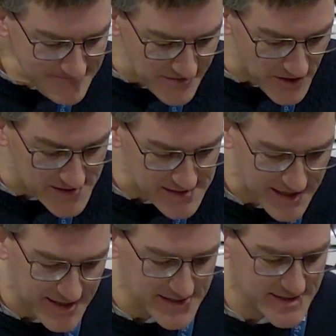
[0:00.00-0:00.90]
Verse
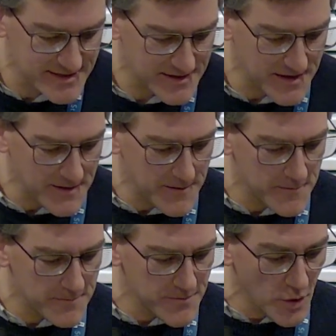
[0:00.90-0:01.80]
8,
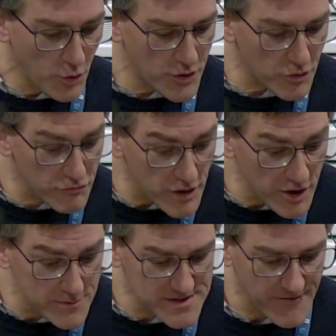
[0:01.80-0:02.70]
all your
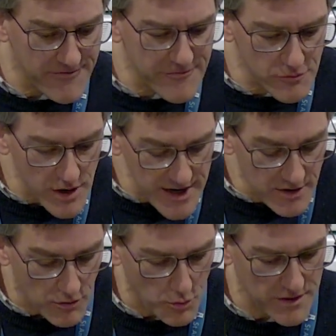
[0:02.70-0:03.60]
robes are
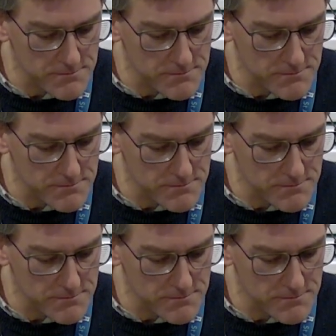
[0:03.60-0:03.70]
fragrant with